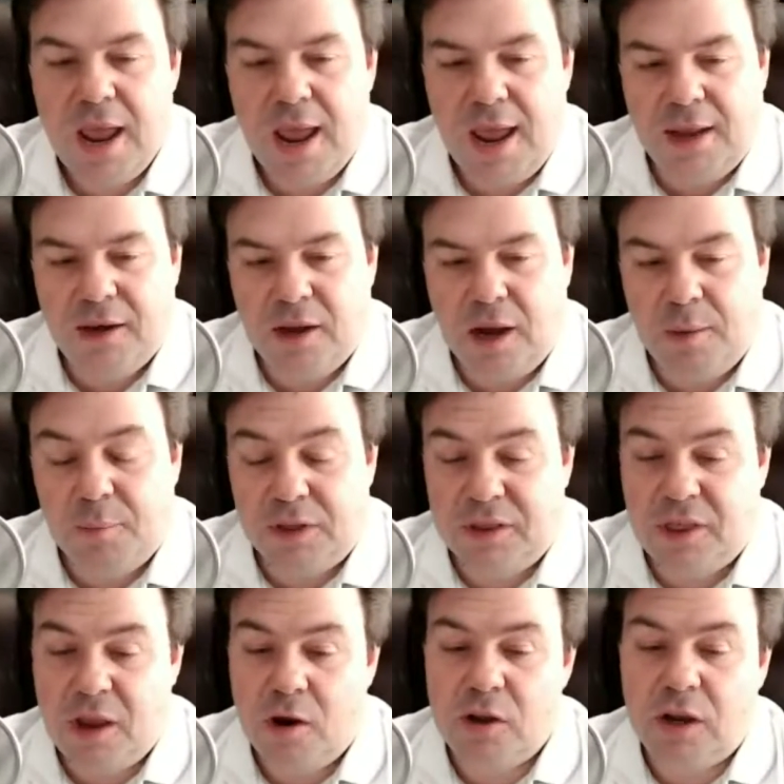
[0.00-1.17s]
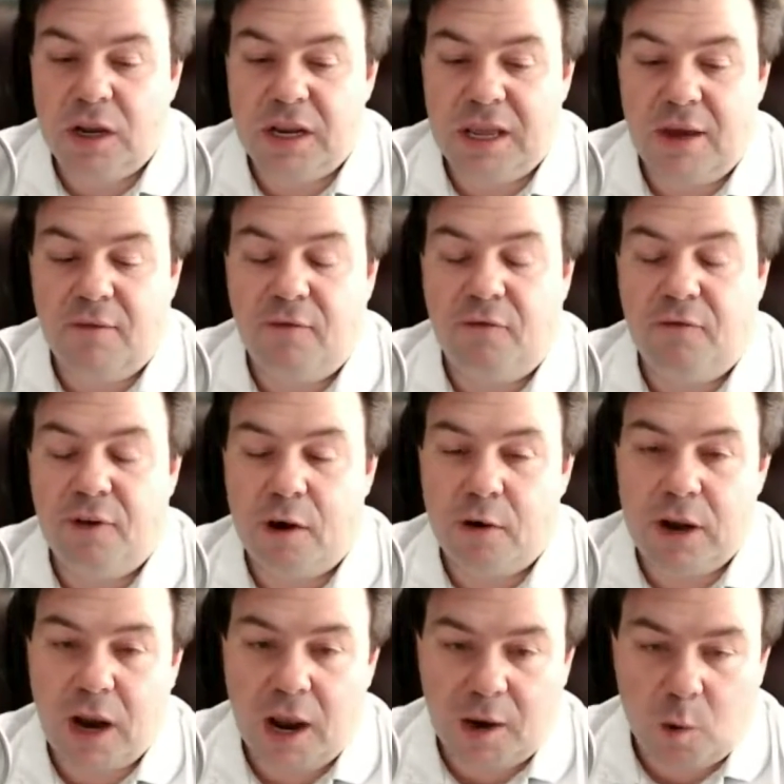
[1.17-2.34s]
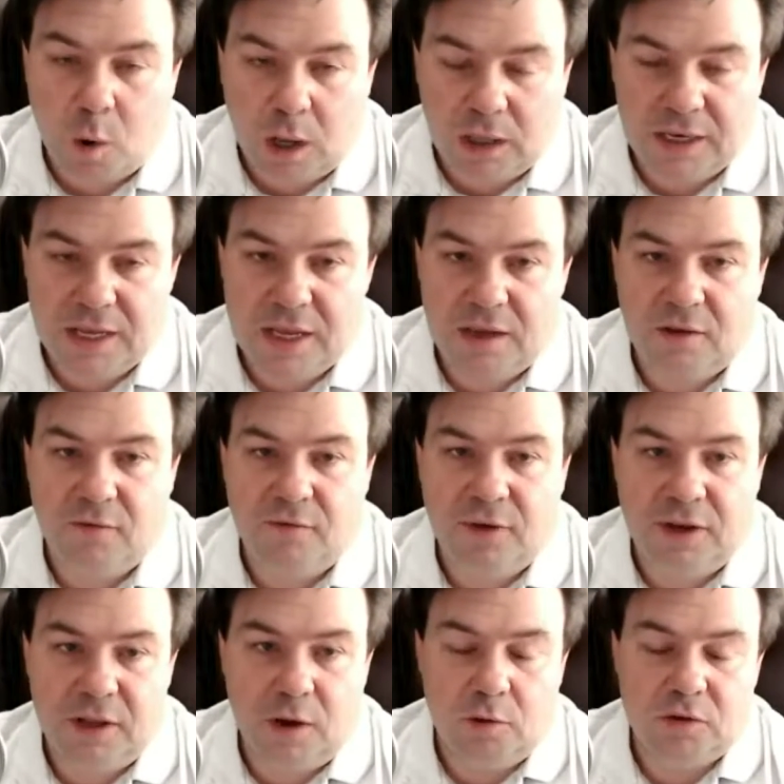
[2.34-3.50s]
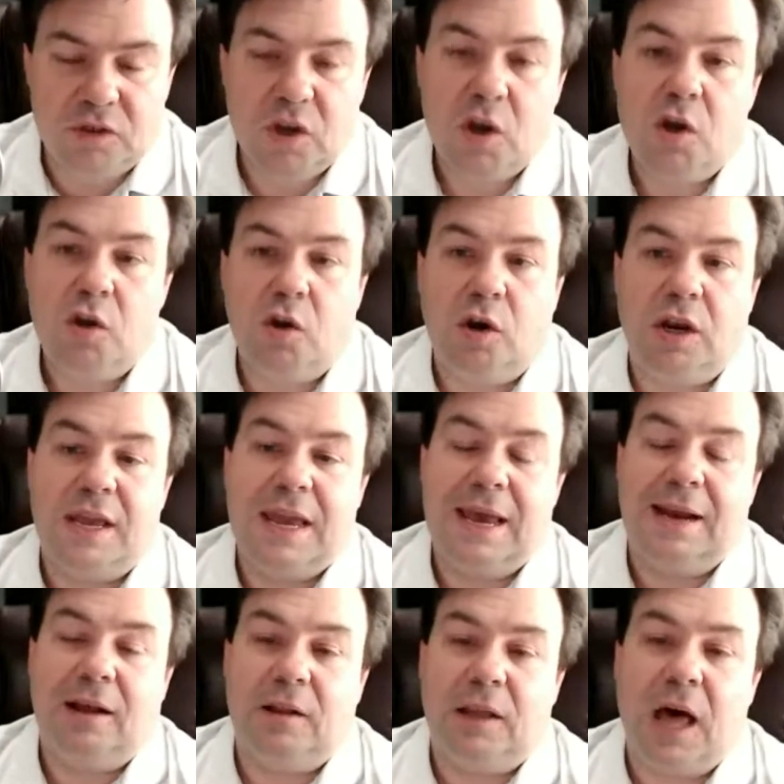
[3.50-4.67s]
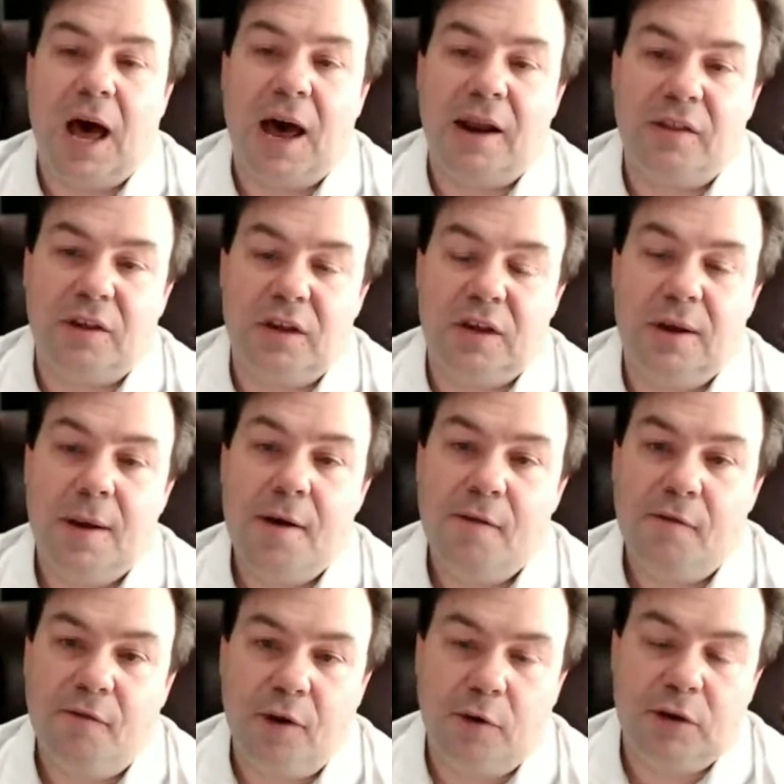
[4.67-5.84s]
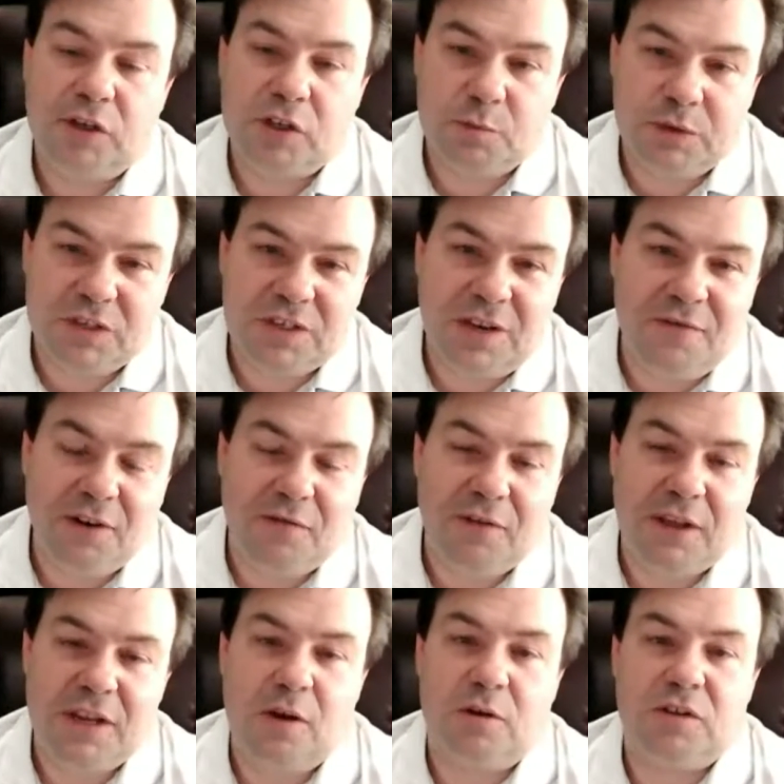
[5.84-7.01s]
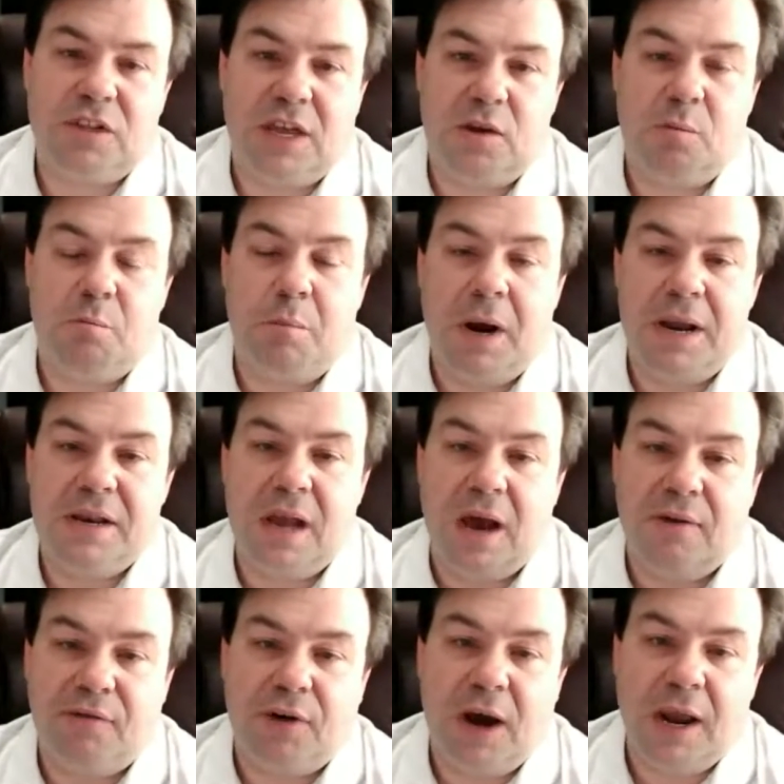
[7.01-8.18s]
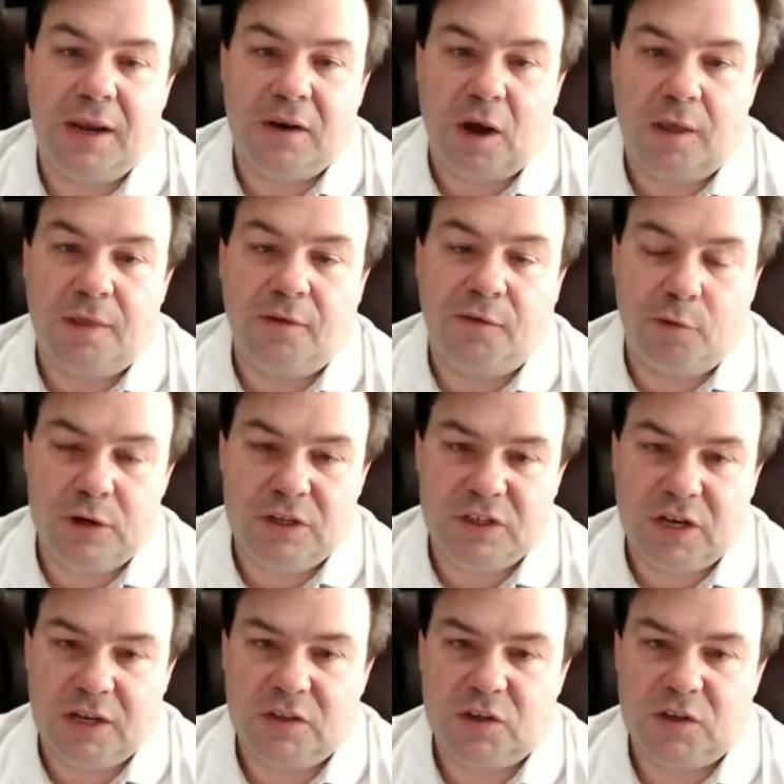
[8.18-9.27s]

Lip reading: And but there you're going to get very high quality videos. You're going to get a lot of the very specific videos that you might not find on the free site.